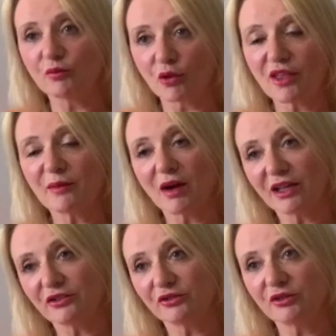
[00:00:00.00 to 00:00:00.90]
what they
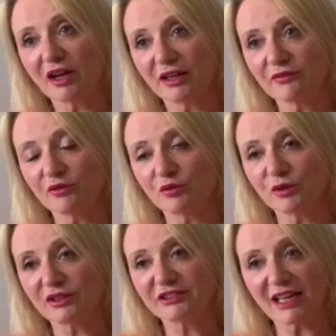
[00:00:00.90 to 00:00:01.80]
might do going
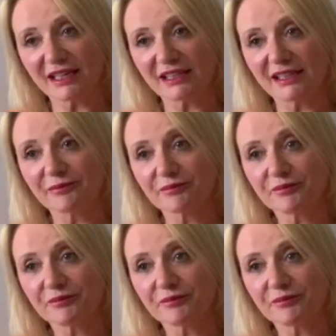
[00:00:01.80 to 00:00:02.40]
forward, sadly.